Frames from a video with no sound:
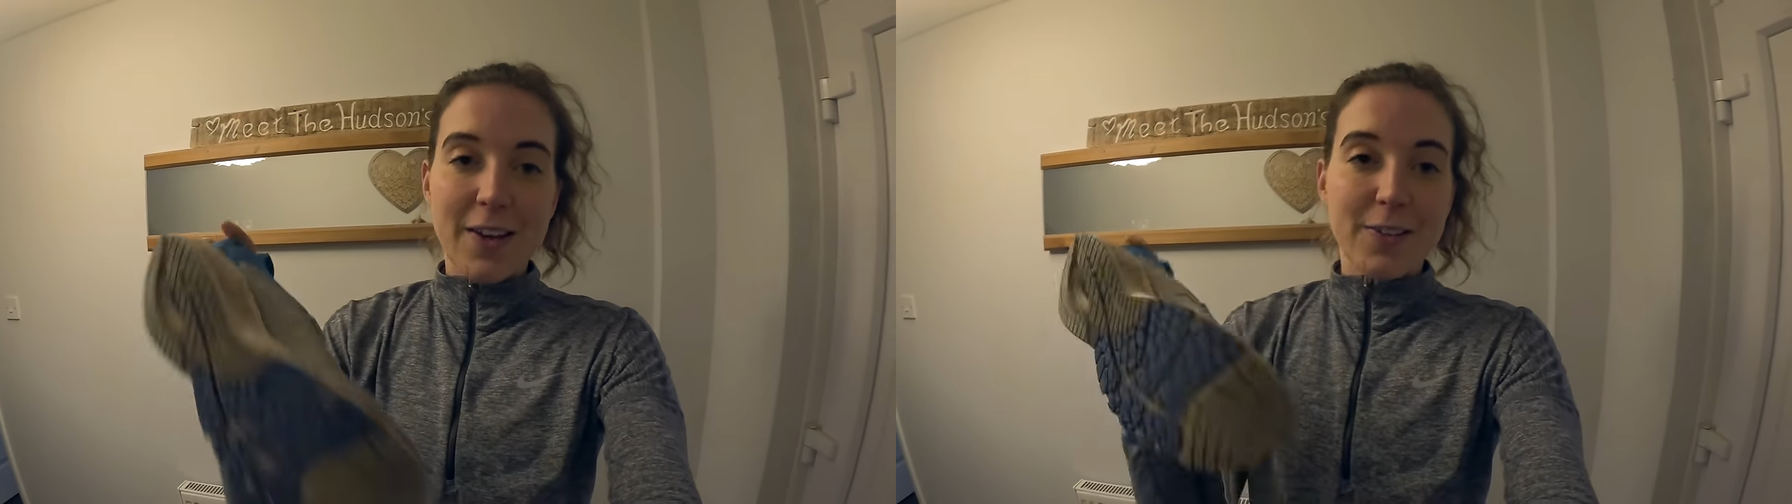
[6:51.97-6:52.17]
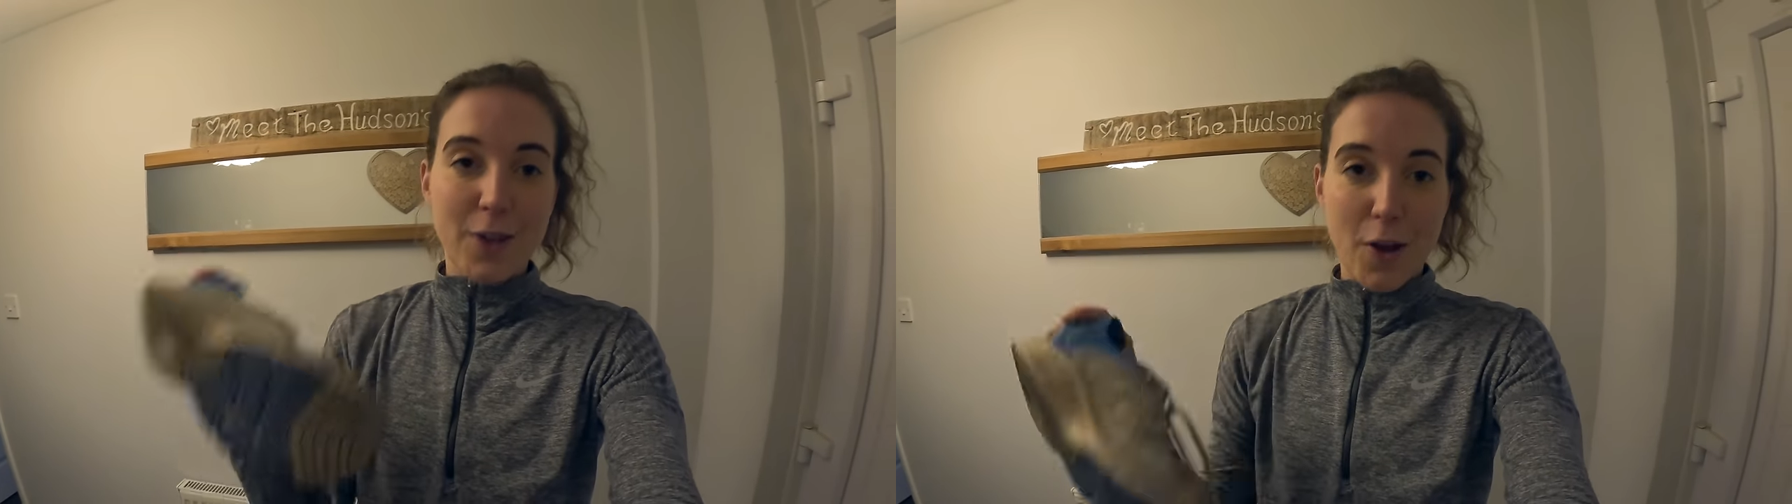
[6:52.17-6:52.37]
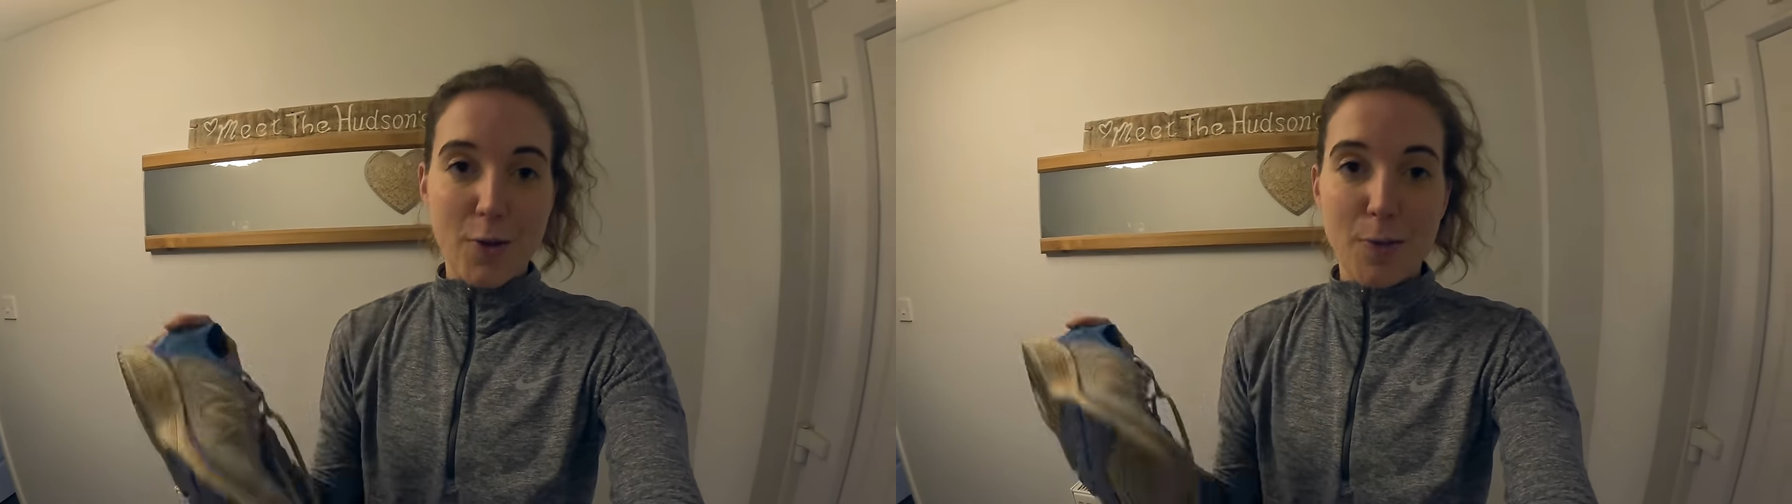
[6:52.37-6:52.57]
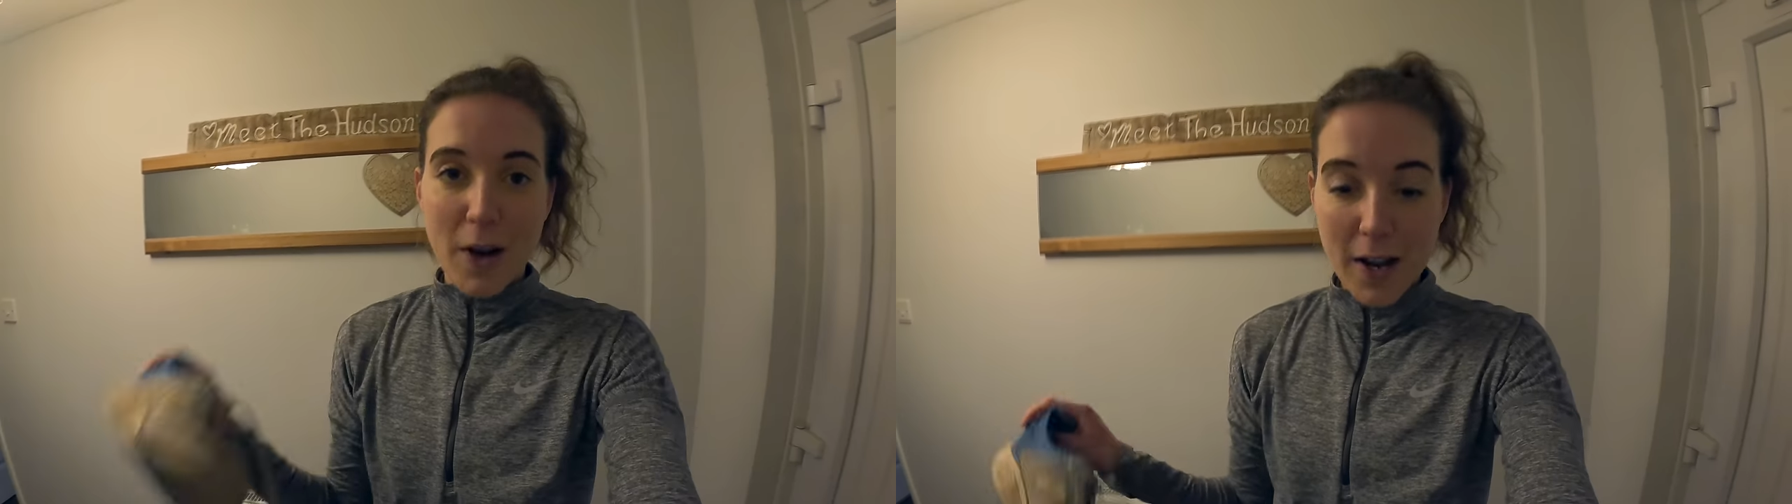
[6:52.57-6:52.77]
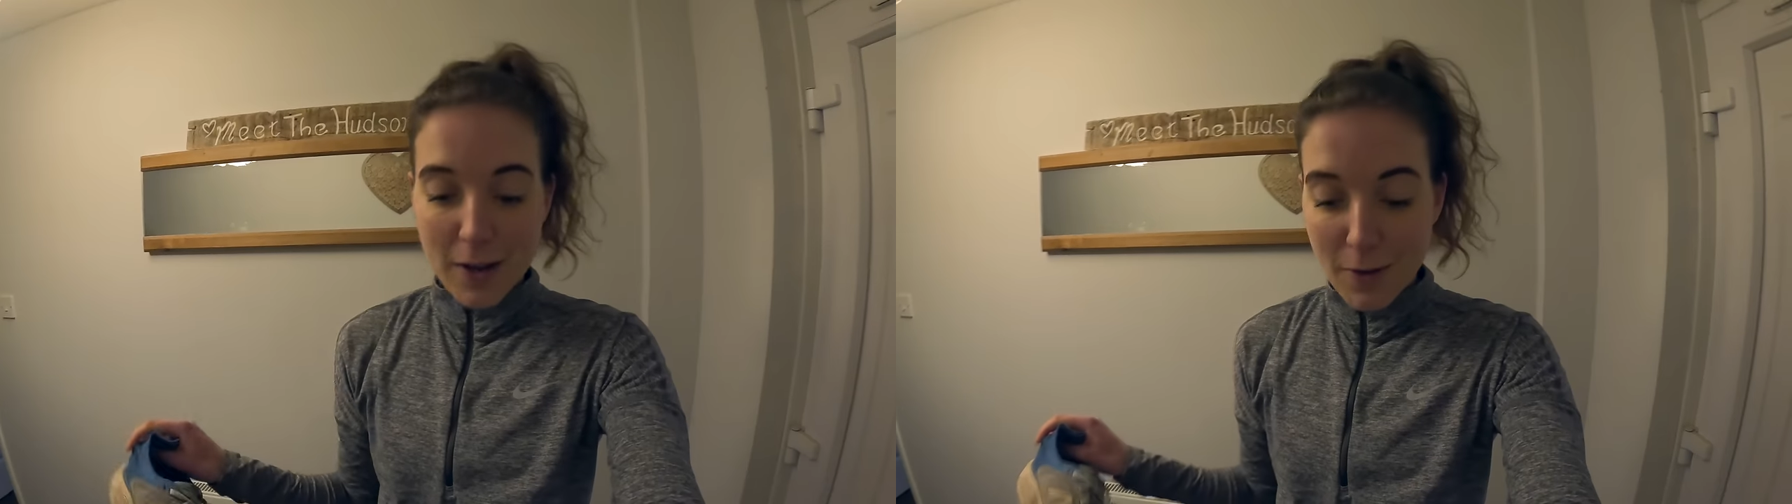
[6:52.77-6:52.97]
So
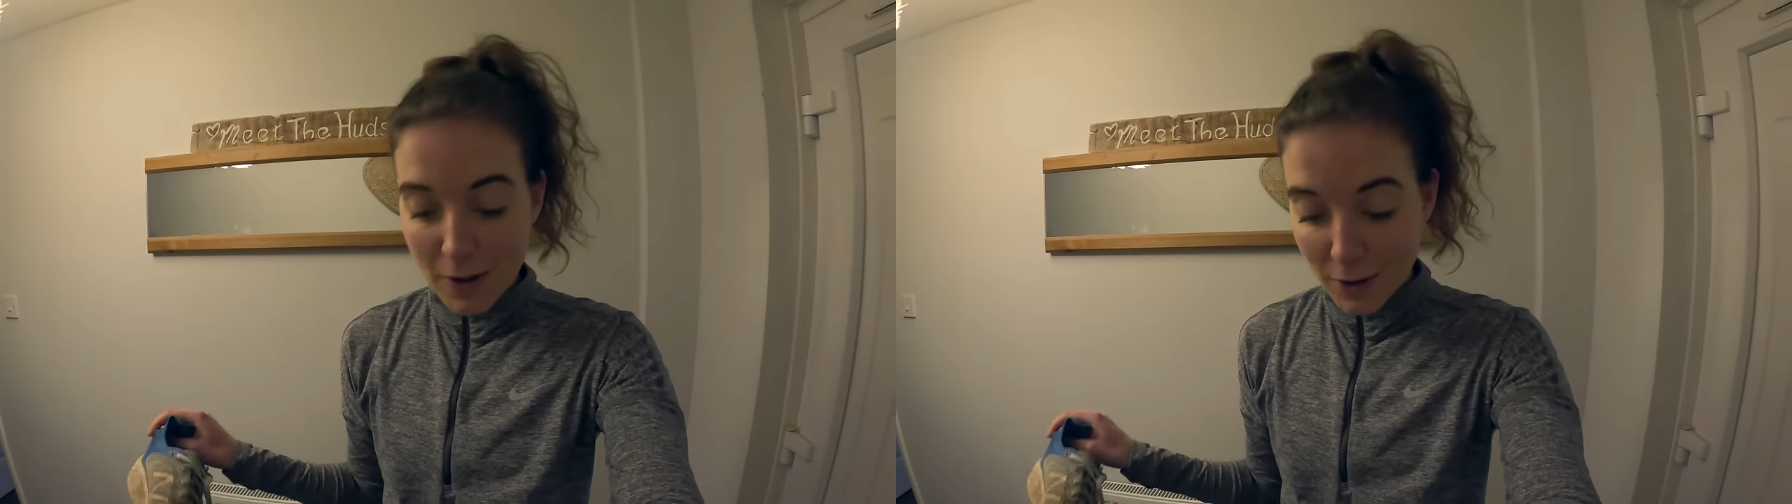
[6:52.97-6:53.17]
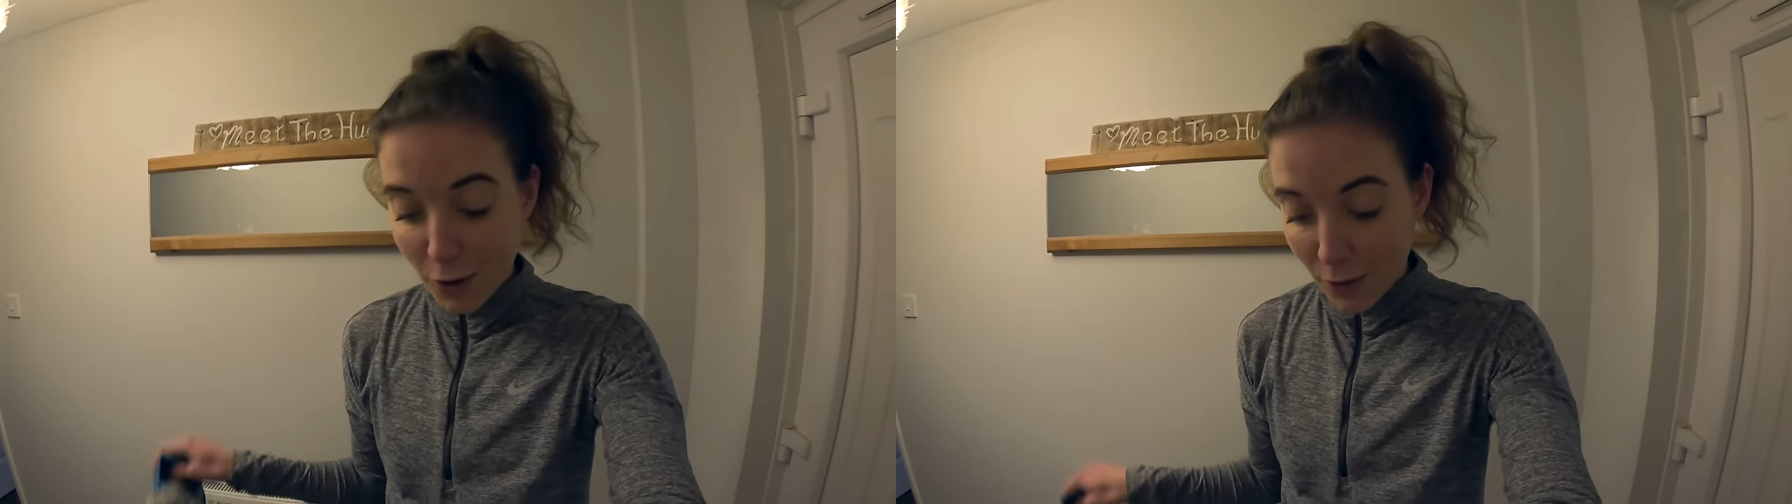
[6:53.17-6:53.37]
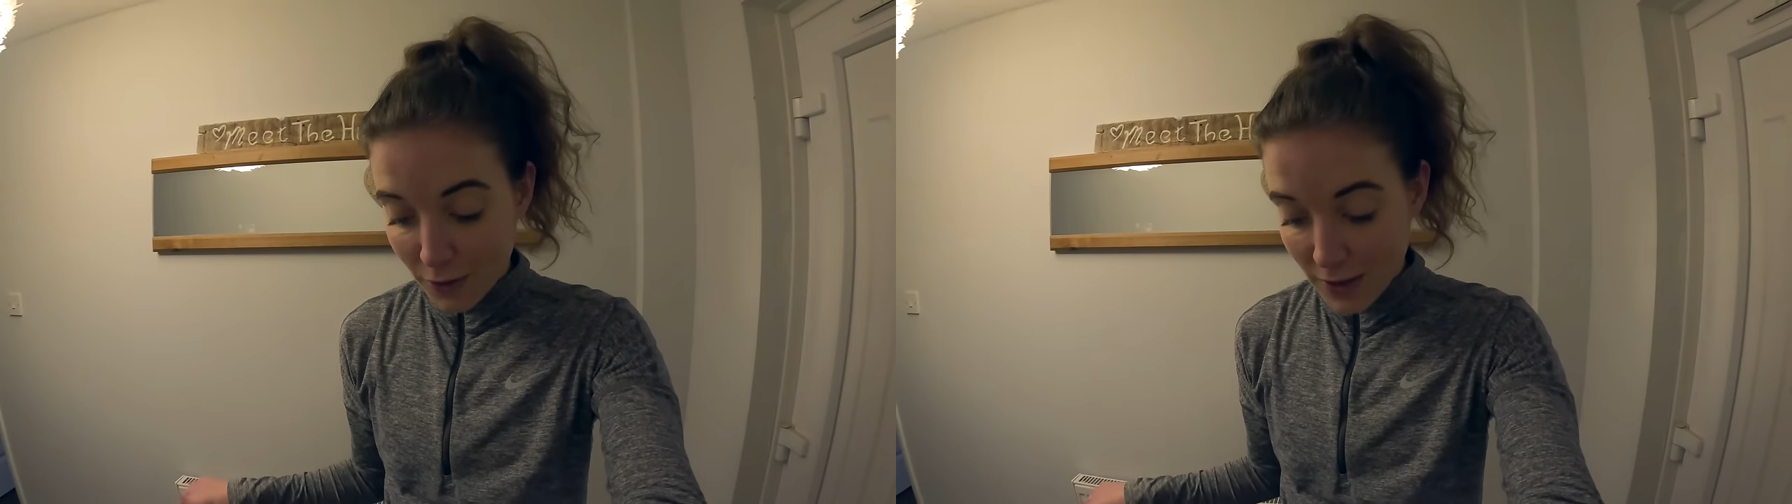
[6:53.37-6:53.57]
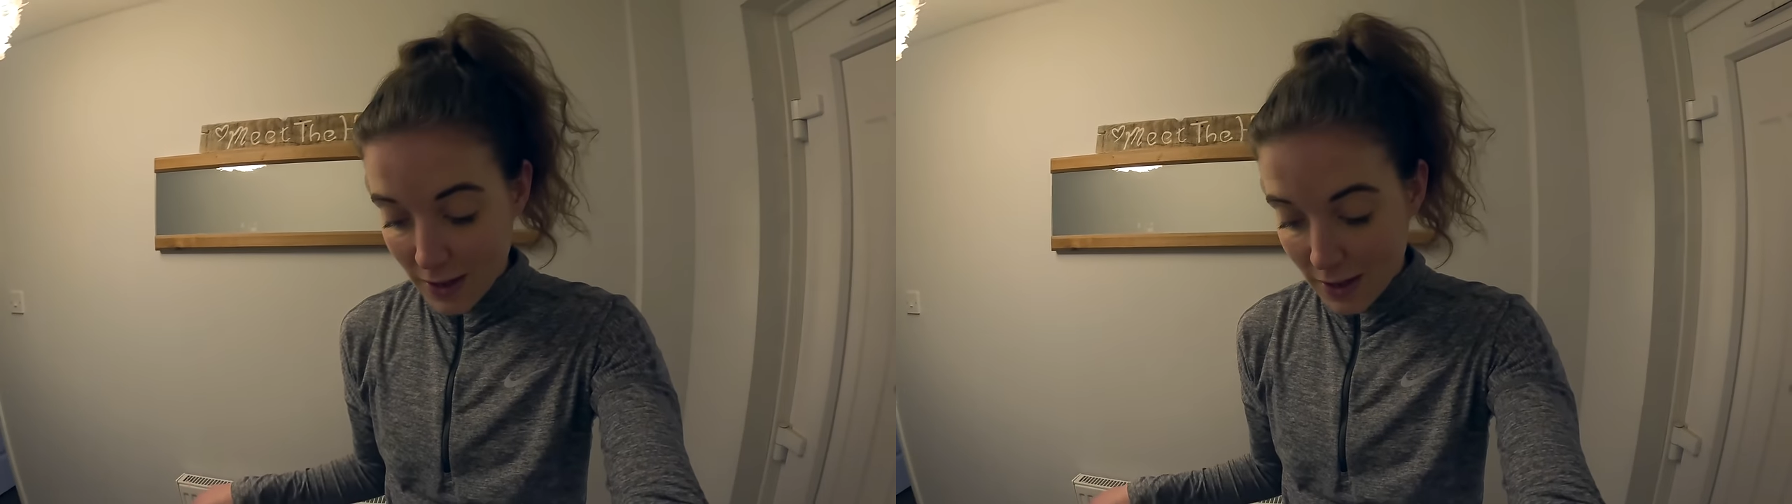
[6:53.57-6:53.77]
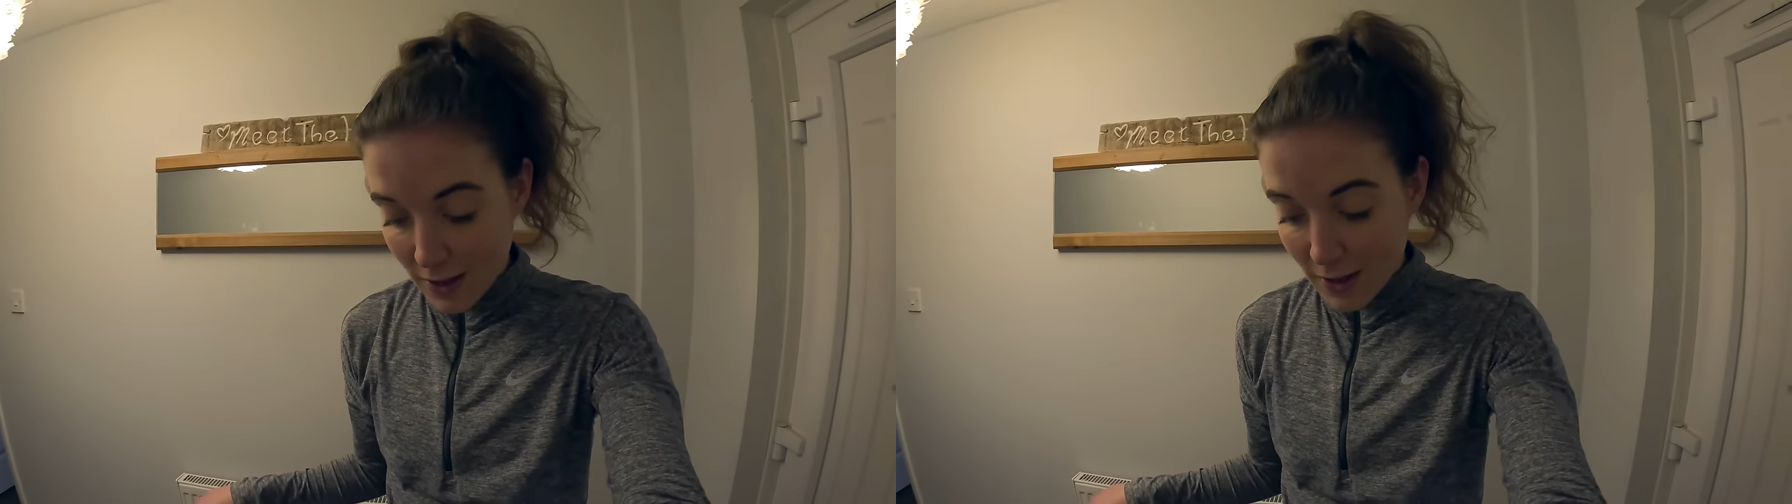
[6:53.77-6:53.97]
when I got
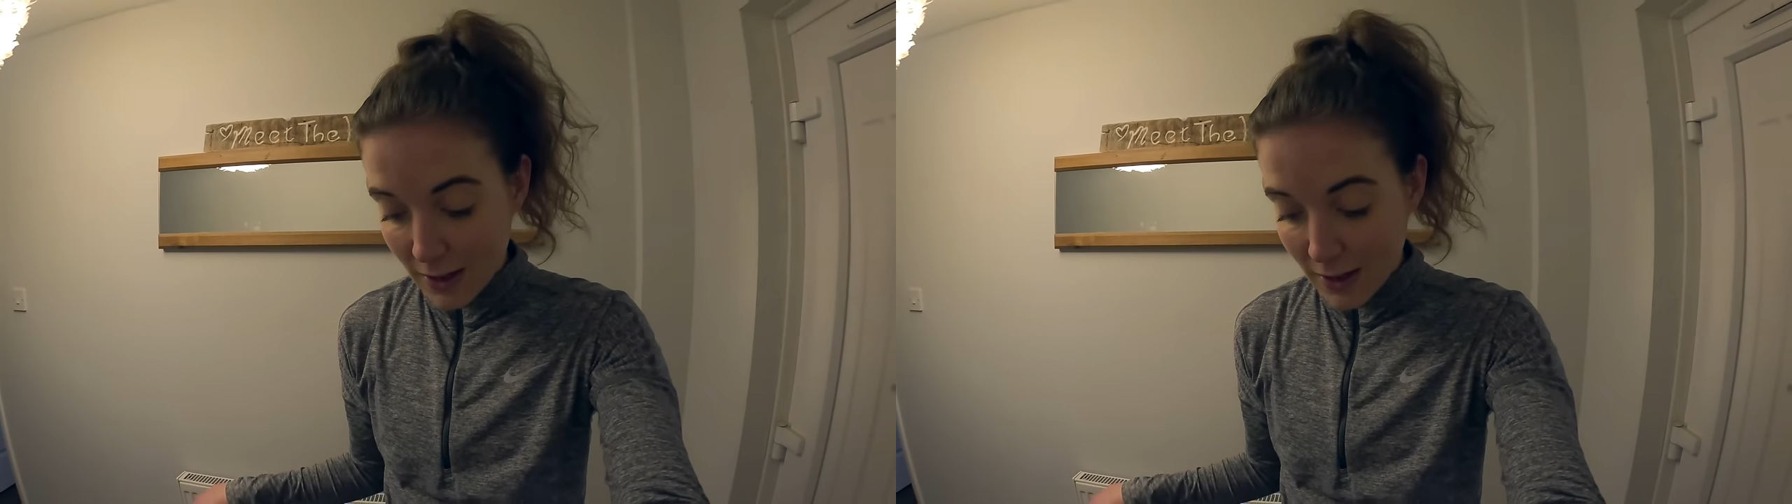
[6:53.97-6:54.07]
the